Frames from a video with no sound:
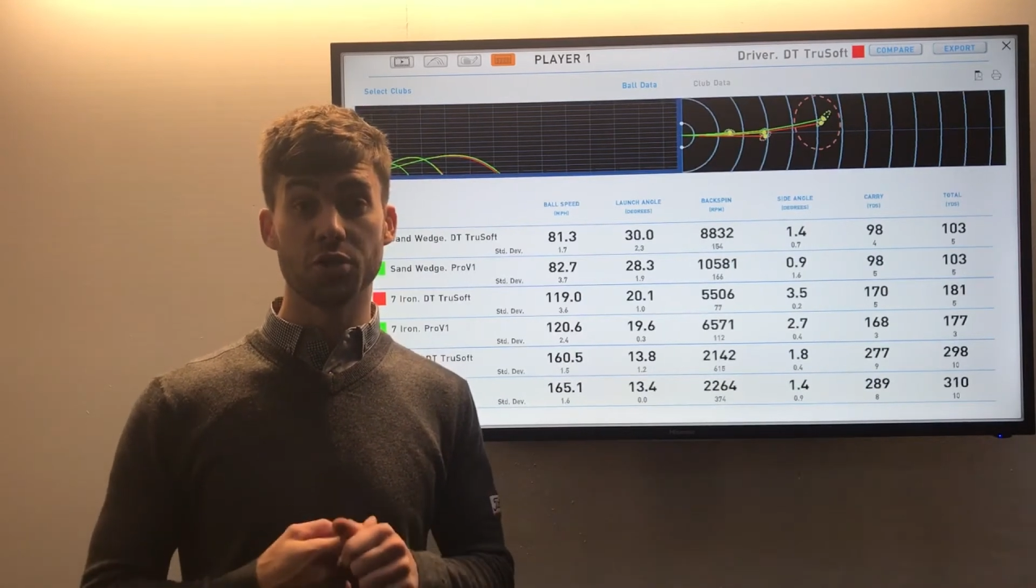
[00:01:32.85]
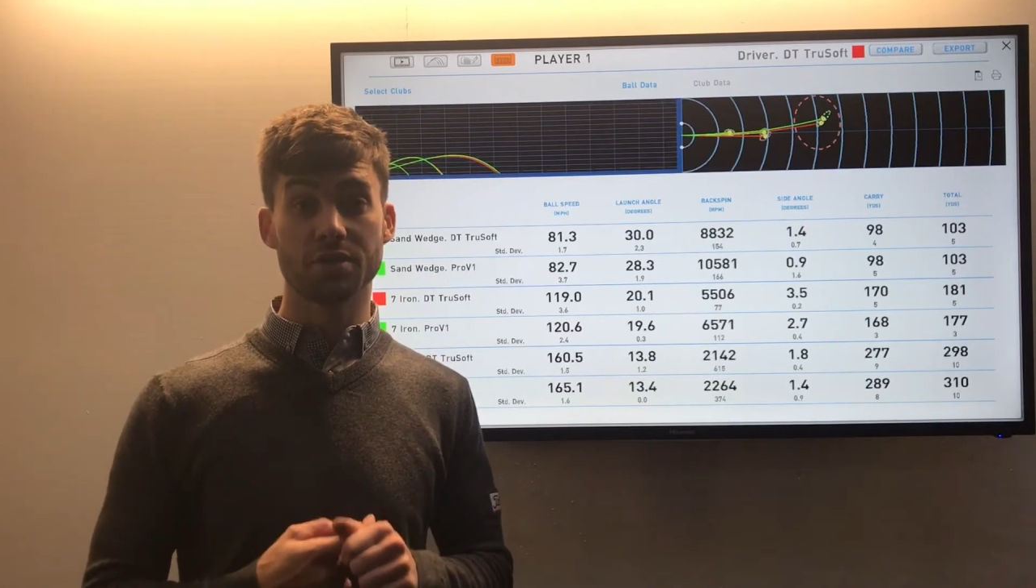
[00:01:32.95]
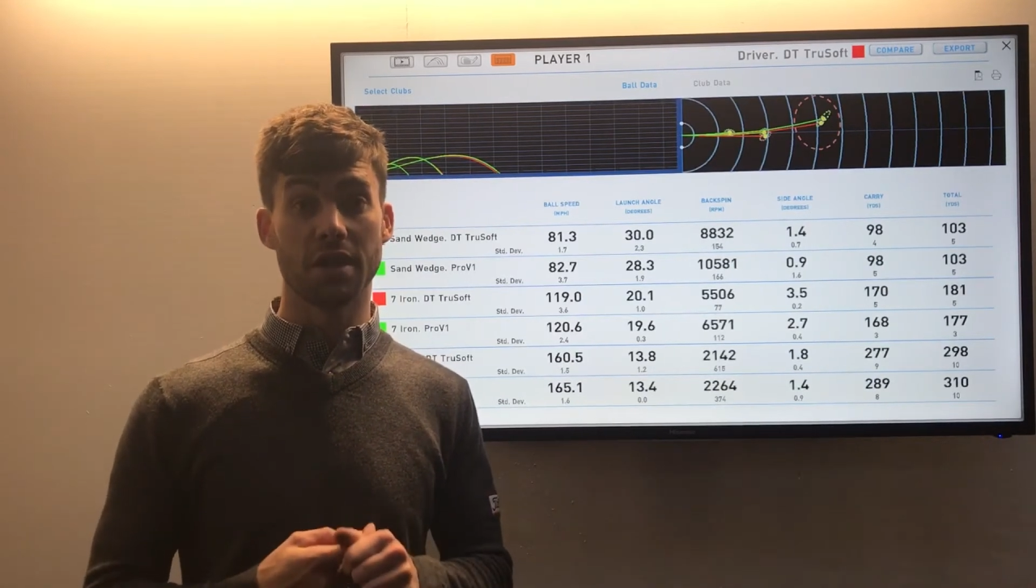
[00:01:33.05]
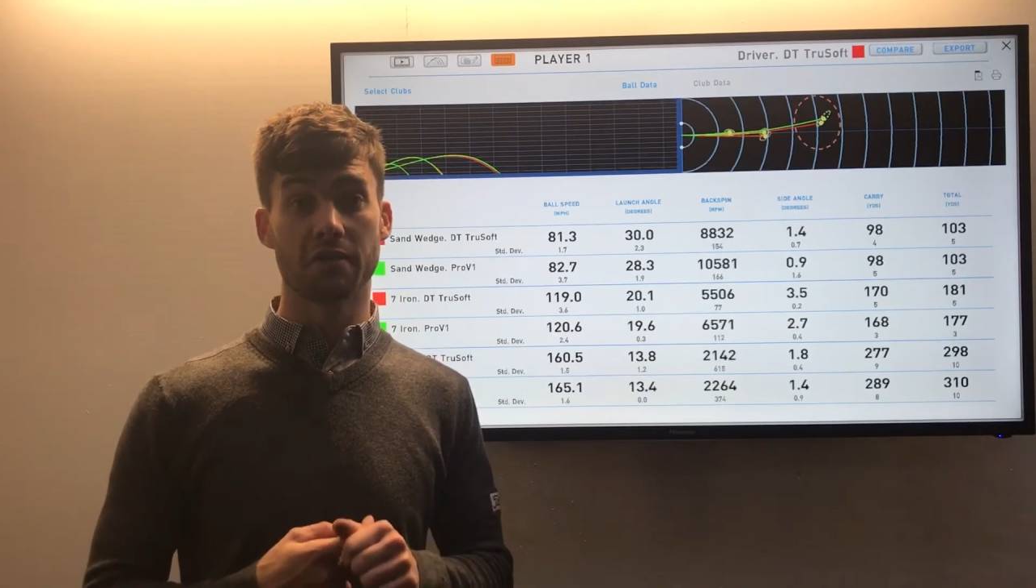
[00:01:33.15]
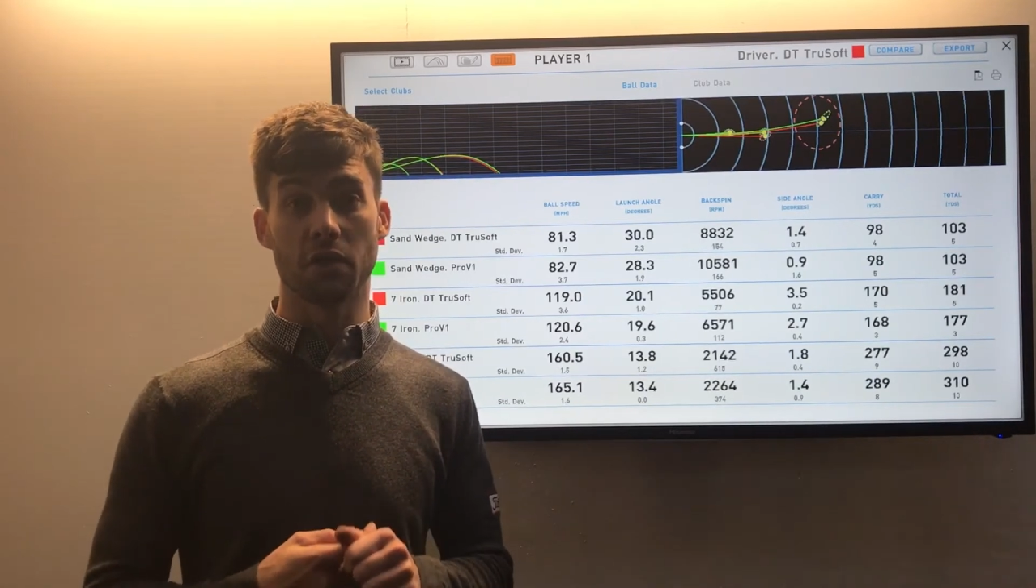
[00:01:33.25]

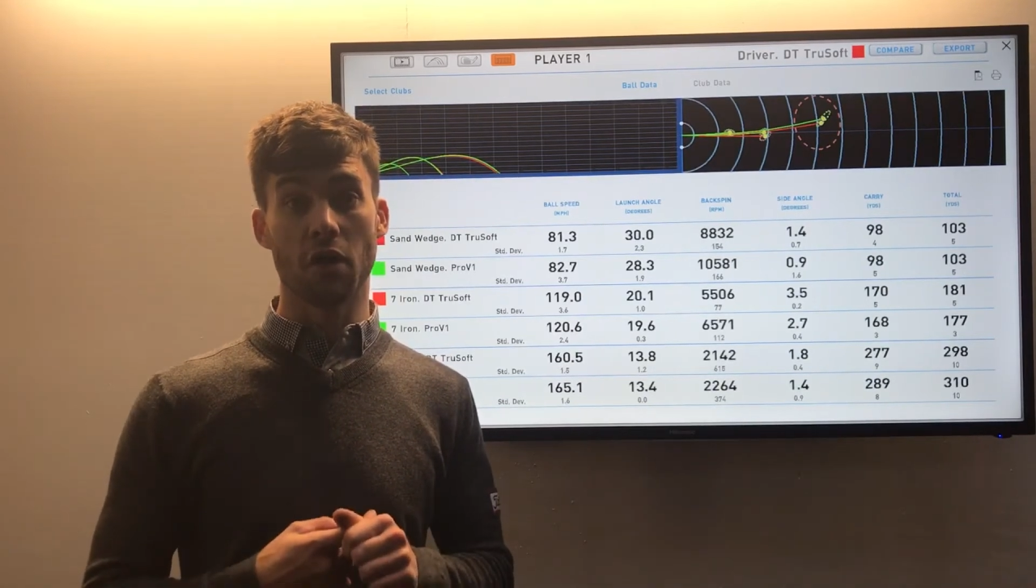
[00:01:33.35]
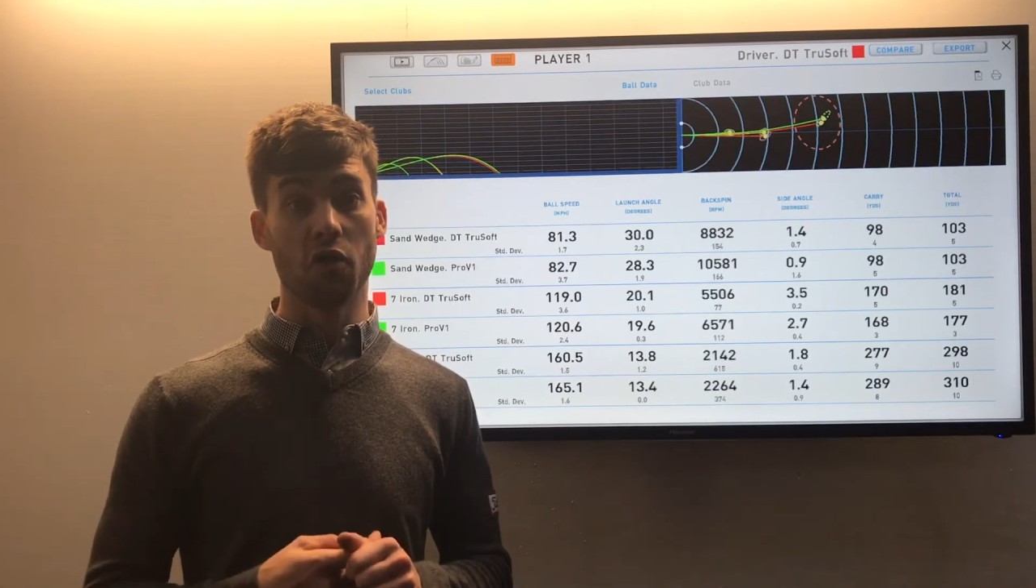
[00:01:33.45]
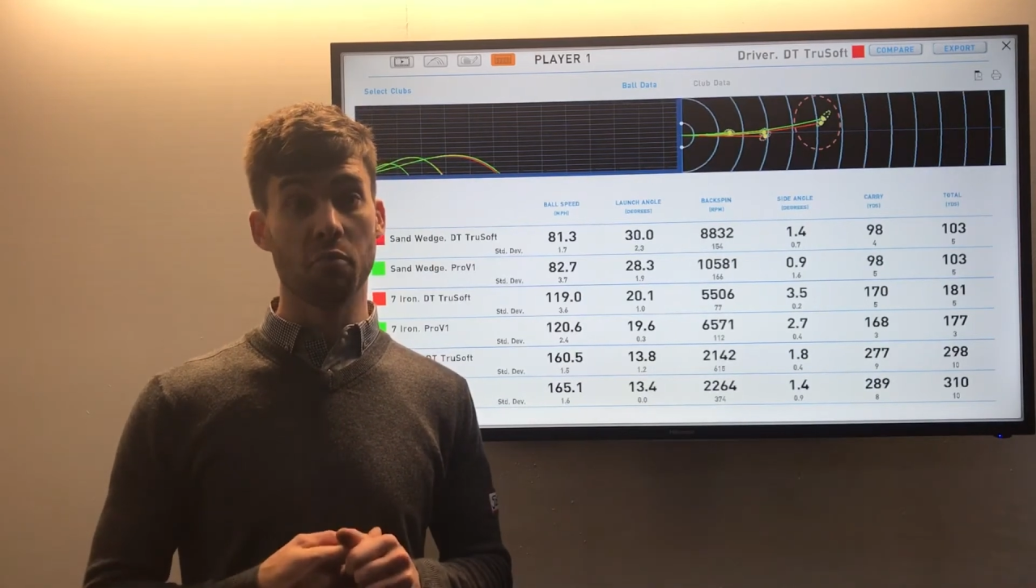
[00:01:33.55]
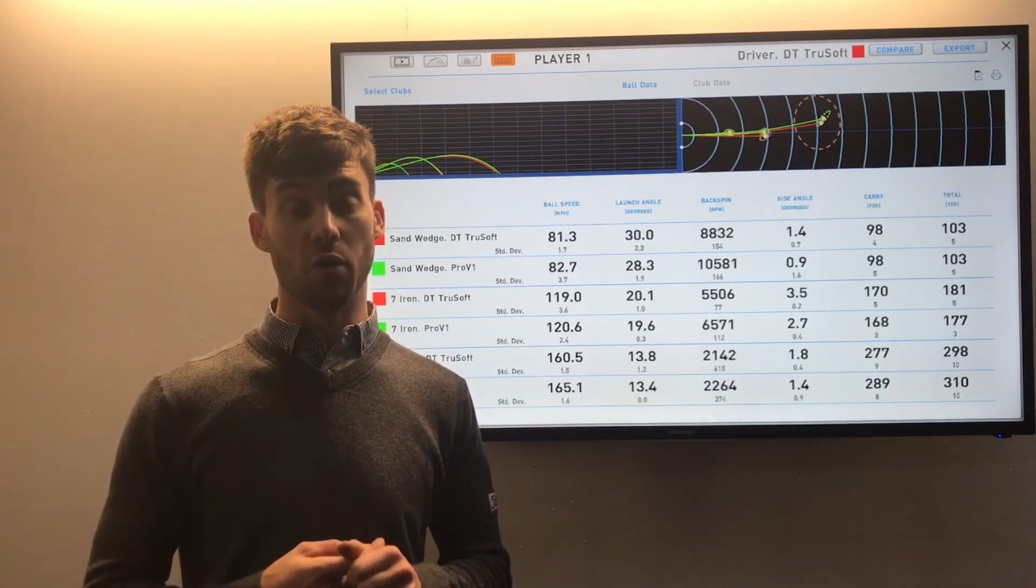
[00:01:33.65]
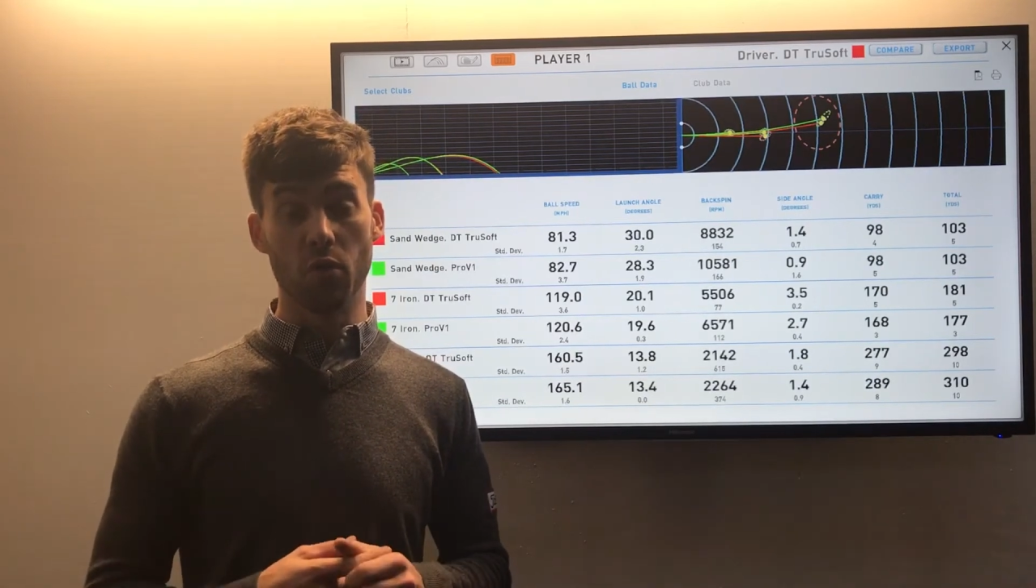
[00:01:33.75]
using a different
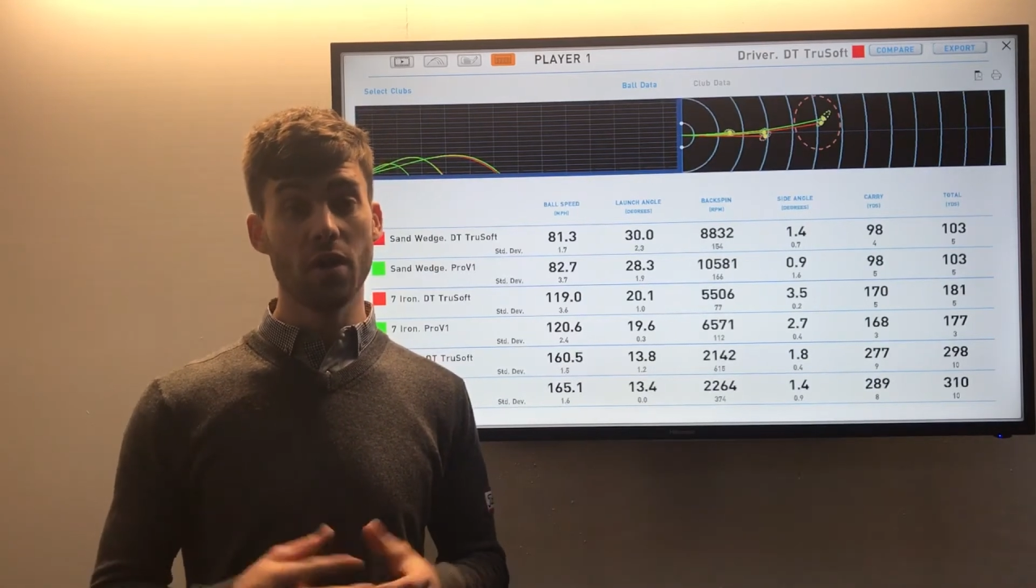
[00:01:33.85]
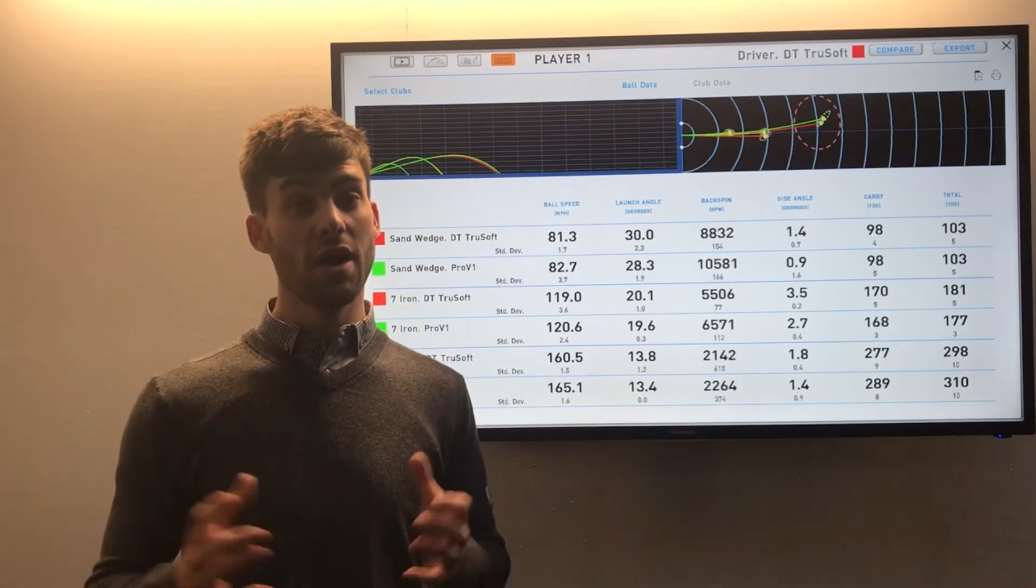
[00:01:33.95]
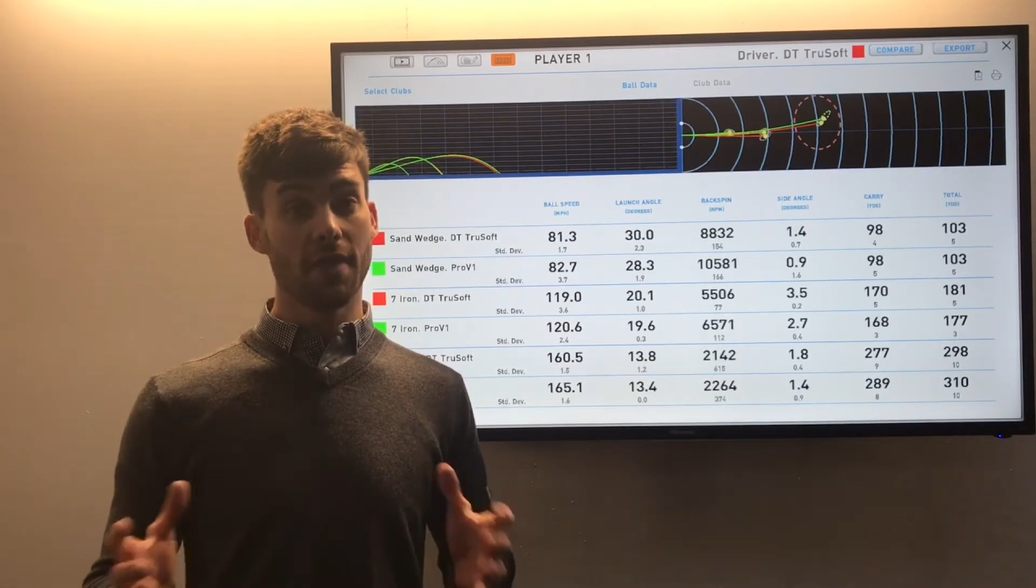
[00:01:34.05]
golf ball,